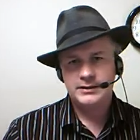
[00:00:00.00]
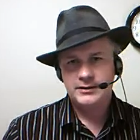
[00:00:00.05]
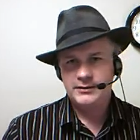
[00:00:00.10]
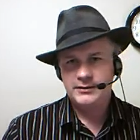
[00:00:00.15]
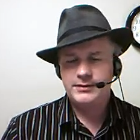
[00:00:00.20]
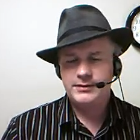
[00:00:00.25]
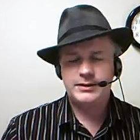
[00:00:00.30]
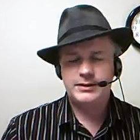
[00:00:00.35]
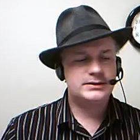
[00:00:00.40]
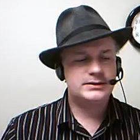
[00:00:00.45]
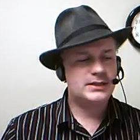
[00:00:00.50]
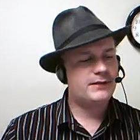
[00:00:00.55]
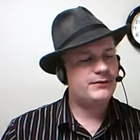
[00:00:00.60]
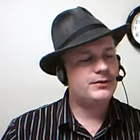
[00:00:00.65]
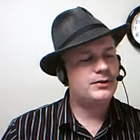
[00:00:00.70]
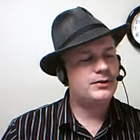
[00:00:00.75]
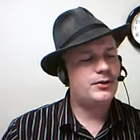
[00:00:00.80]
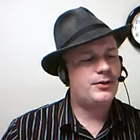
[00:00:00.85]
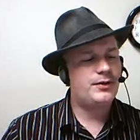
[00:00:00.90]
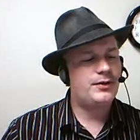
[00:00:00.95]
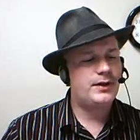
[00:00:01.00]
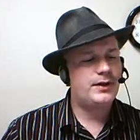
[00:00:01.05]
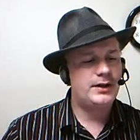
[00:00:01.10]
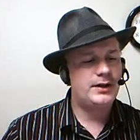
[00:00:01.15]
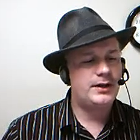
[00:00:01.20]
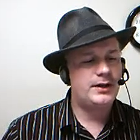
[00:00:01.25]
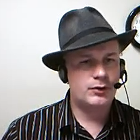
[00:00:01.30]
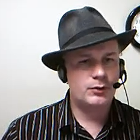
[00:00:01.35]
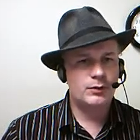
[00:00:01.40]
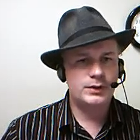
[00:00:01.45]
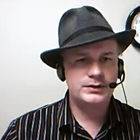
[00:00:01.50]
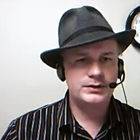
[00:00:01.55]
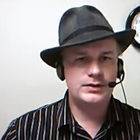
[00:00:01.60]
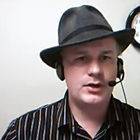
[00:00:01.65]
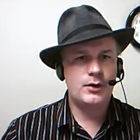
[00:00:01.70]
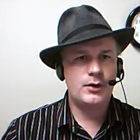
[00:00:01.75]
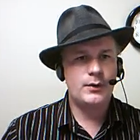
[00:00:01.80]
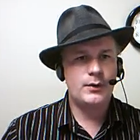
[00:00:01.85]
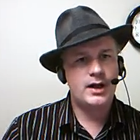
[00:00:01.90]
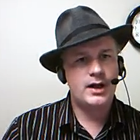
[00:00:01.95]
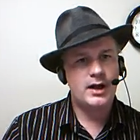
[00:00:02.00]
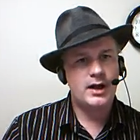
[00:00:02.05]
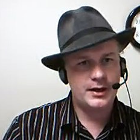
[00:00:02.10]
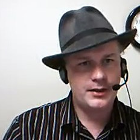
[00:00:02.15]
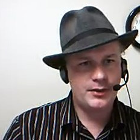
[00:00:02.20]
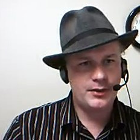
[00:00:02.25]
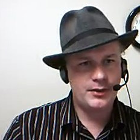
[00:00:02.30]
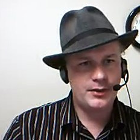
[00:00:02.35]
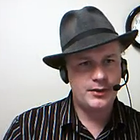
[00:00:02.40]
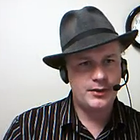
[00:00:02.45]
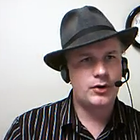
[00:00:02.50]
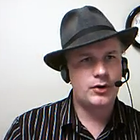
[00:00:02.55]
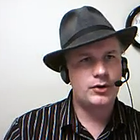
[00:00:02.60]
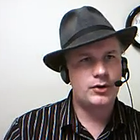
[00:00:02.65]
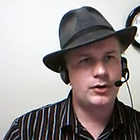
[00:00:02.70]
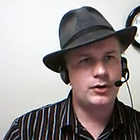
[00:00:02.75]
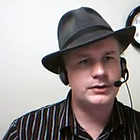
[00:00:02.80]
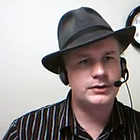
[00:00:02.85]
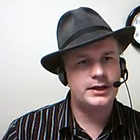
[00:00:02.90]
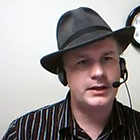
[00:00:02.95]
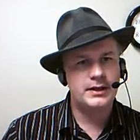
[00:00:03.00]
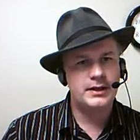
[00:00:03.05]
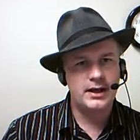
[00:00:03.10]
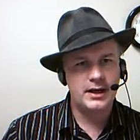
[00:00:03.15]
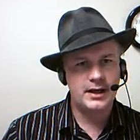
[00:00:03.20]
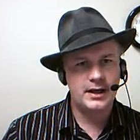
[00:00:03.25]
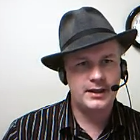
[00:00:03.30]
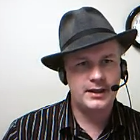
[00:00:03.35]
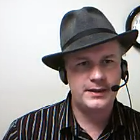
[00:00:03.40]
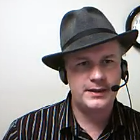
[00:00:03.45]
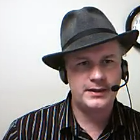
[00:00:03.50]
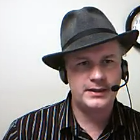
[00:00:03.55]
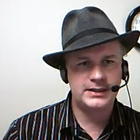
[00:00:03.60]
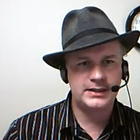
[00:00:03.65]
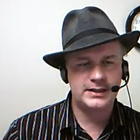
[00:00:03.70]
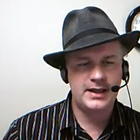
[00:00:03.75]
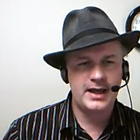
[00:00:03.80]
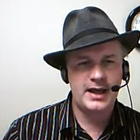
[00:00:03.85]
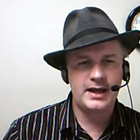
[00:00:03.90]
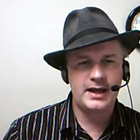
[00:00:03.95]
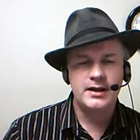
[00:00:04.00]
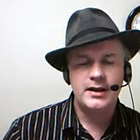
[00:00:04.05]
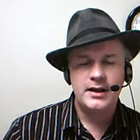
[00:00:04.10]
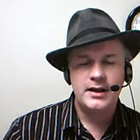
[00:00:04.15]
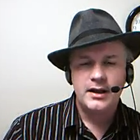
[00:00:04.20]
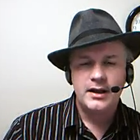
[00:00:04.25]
philosophical things or what's going on in the world and things like that.